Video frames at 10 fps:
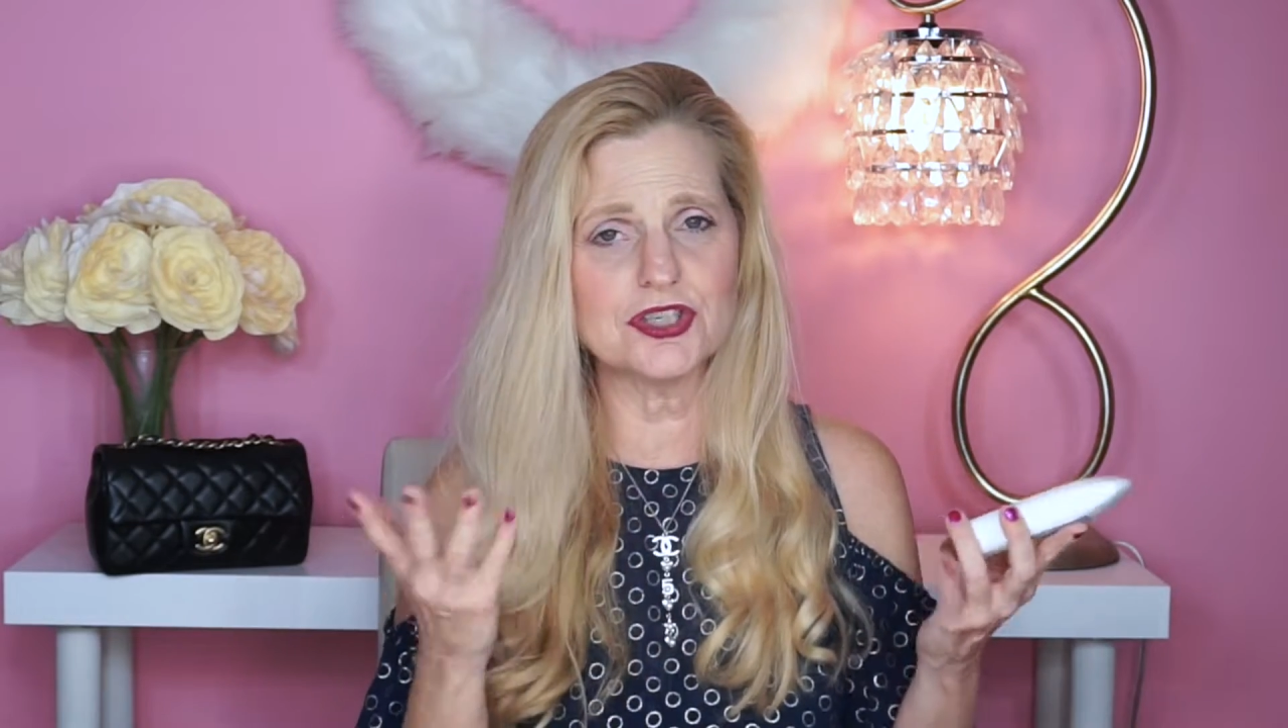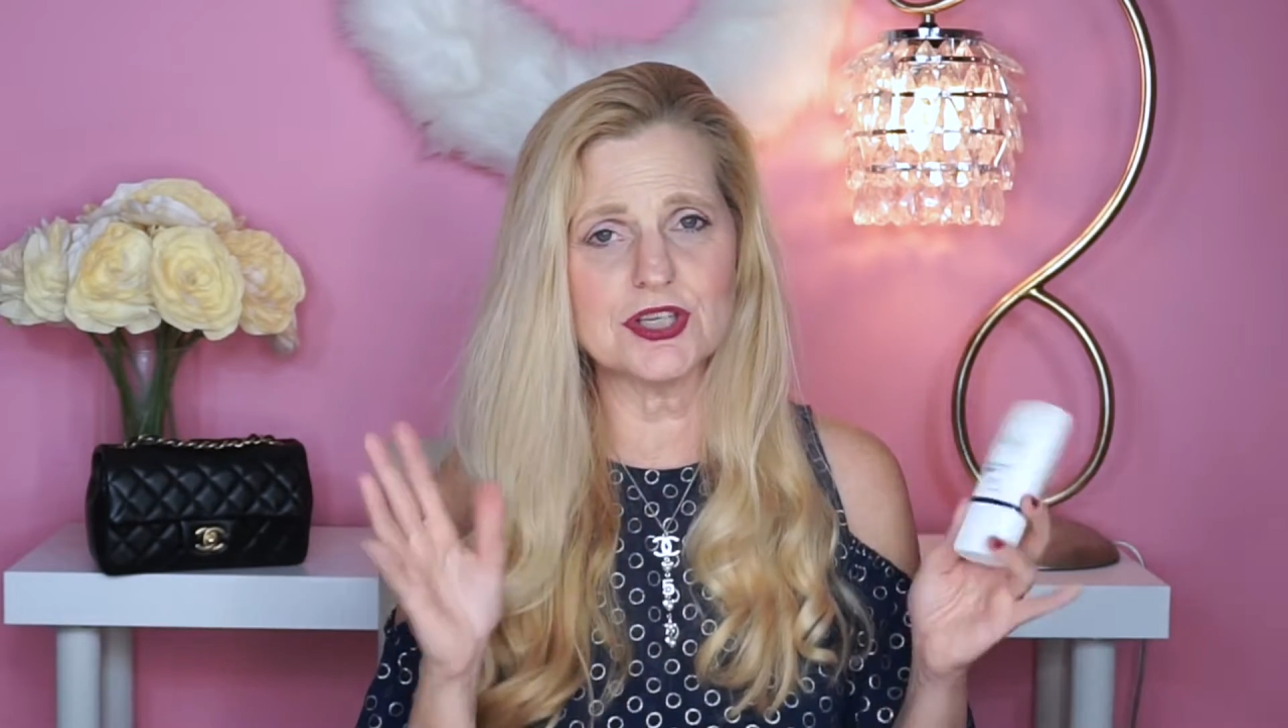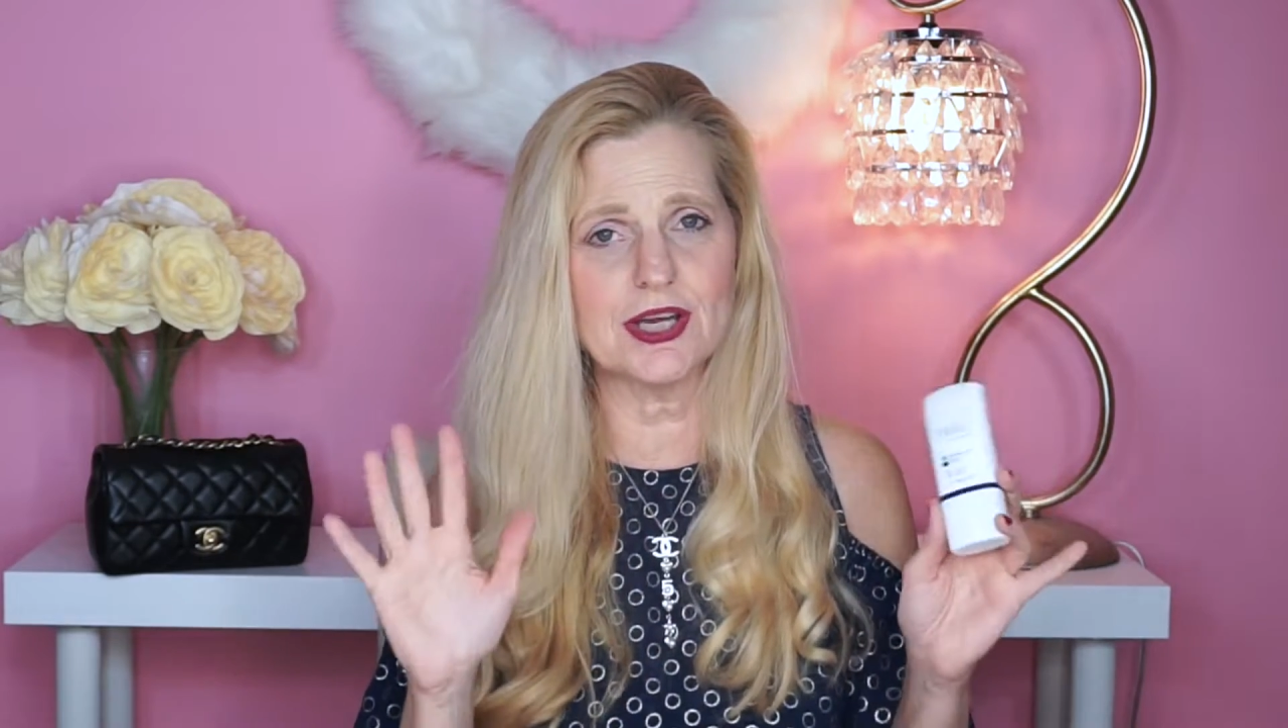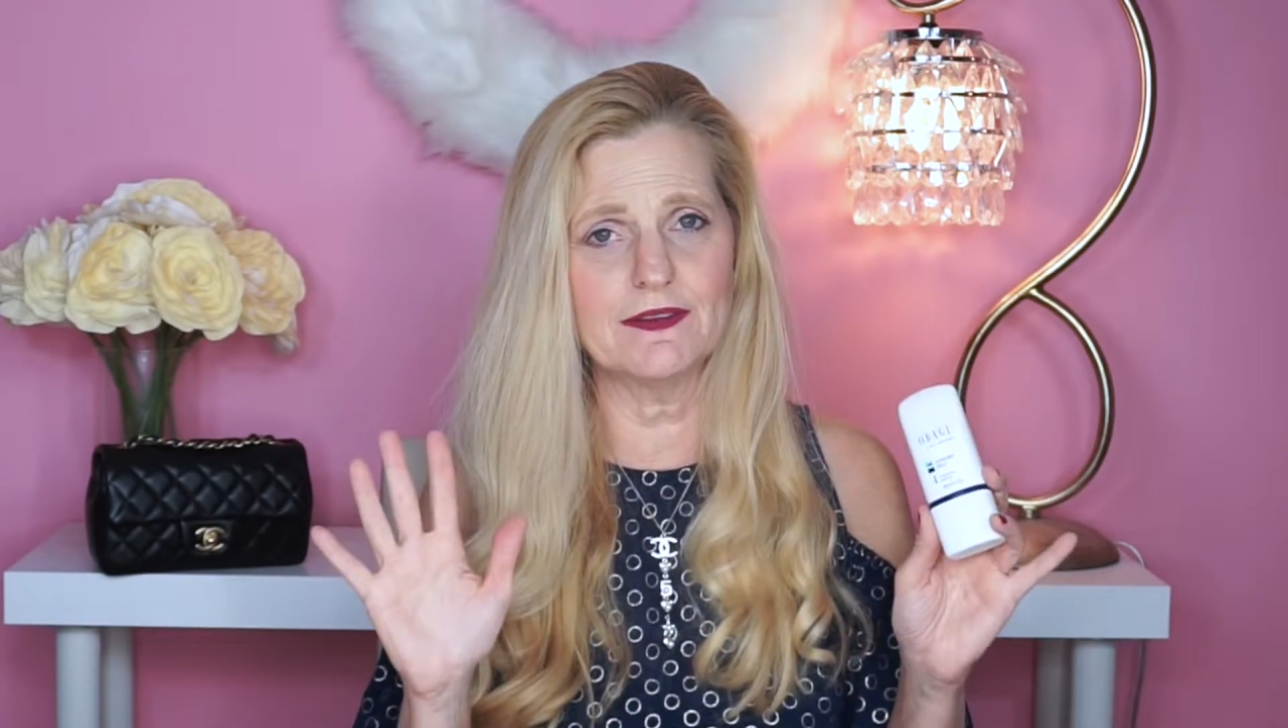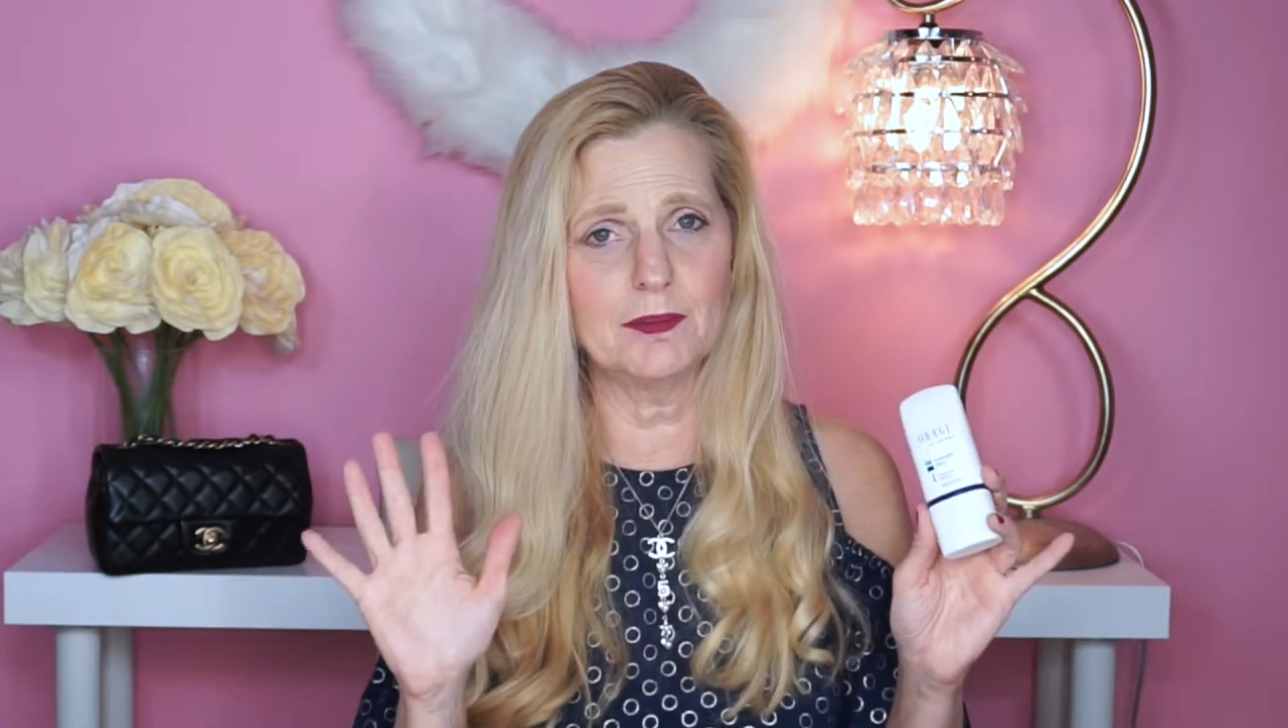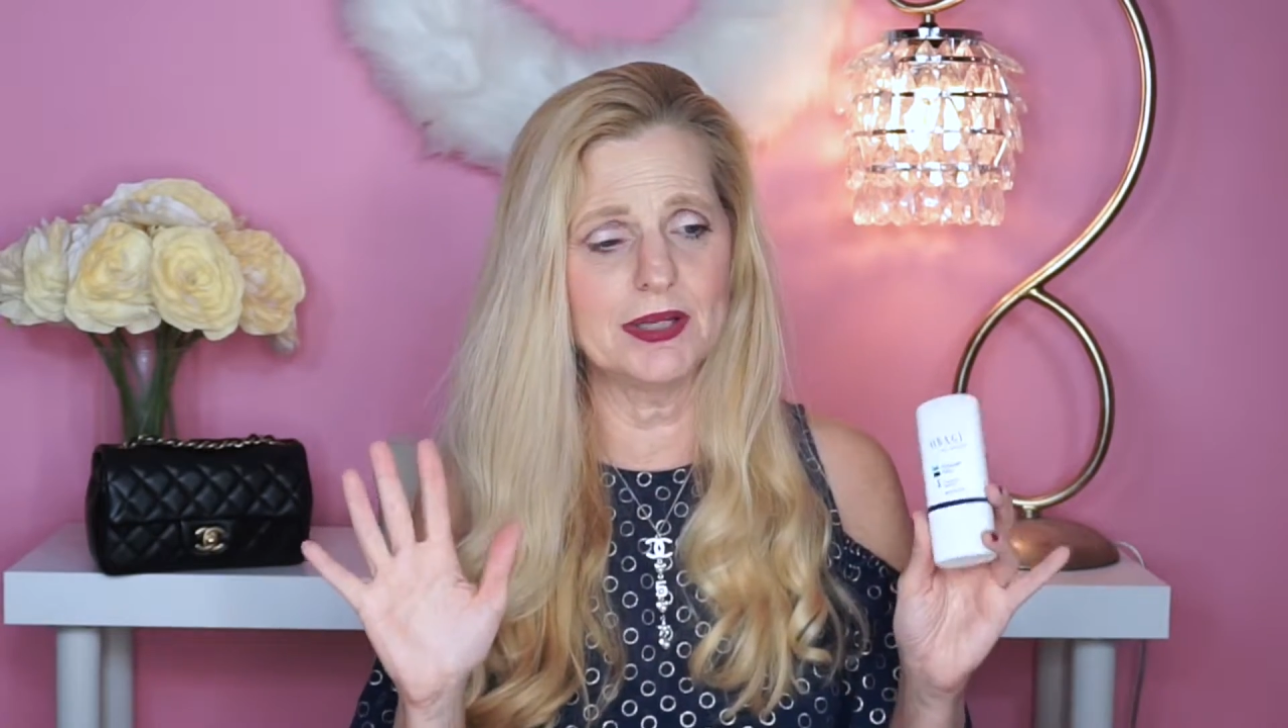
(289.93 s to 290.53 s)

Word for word: just like the